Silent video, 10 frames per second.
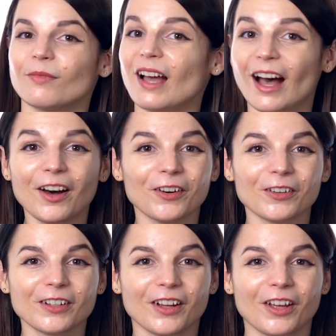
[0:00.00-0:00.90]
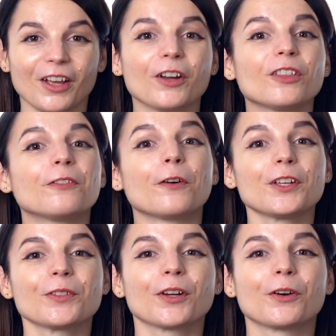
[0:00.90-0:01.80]
How? The
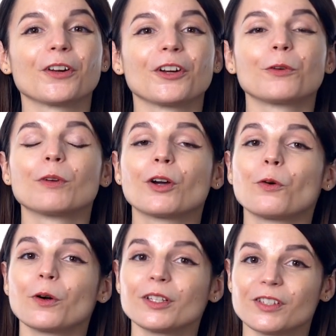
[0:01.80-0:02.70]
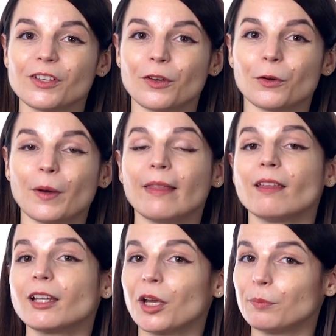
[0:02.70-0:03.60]
voice recorder records you and
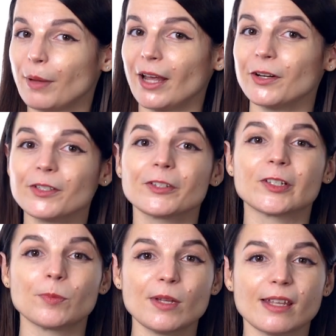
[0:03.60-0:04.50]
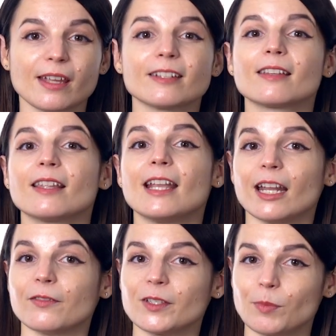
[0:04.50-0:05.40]
then compares your speaking to the
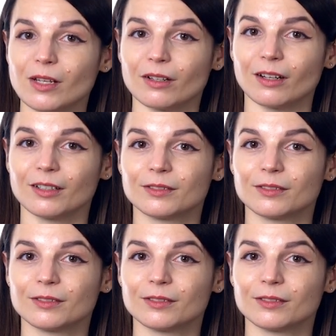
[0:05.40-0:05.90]
native speaker.